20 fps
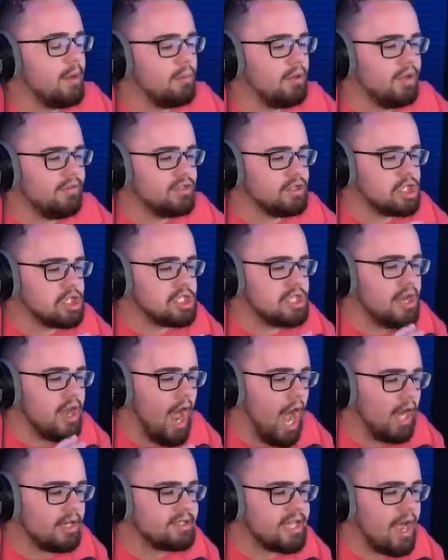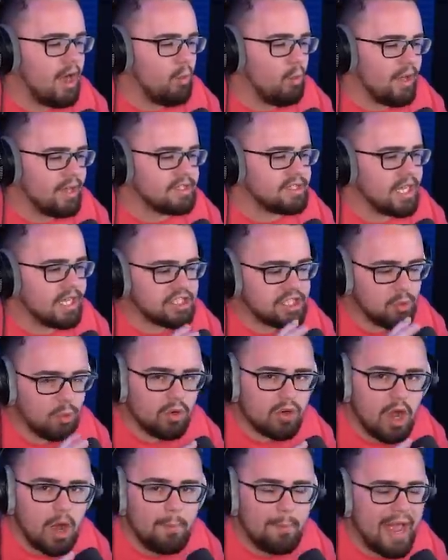can't believe you just knocked out Wednesday. She
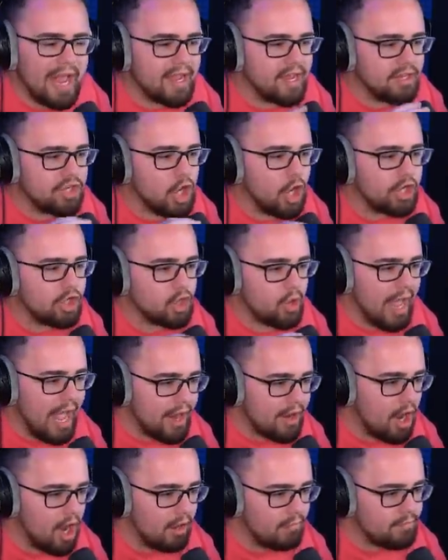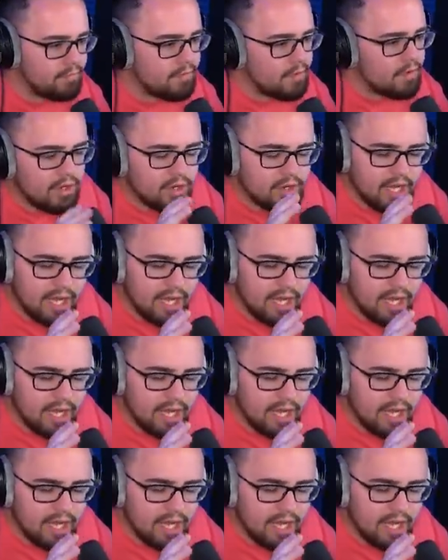will come back and cut your head off.